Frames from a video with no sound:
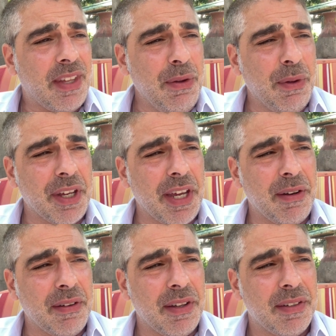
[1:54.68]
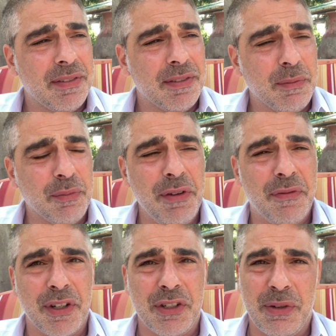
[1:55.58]
Well, again, brief
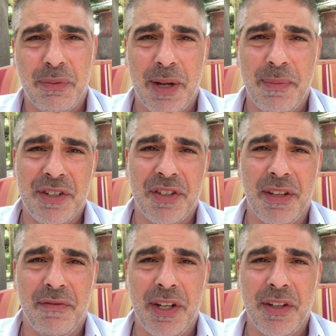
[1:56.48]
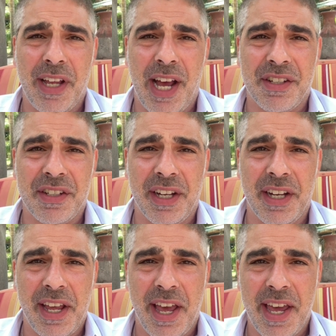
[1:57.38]
version of what I mentioned in the video last
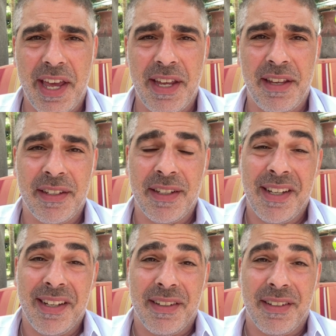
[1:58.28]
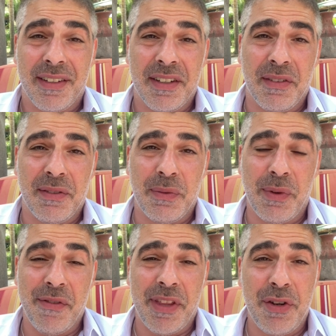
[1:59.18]
night. A,
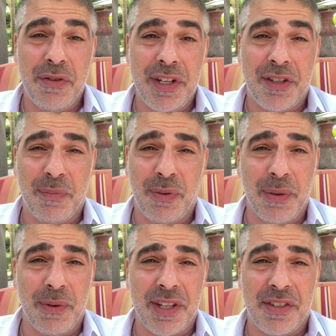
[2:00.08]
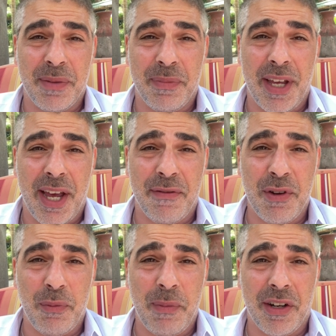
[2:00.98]
whenever they do reach the point where they simply have
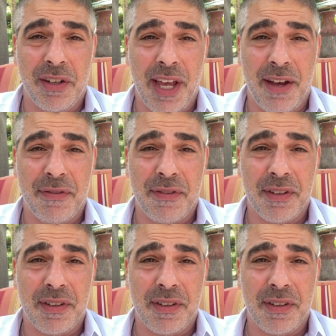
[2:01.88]
no metal left,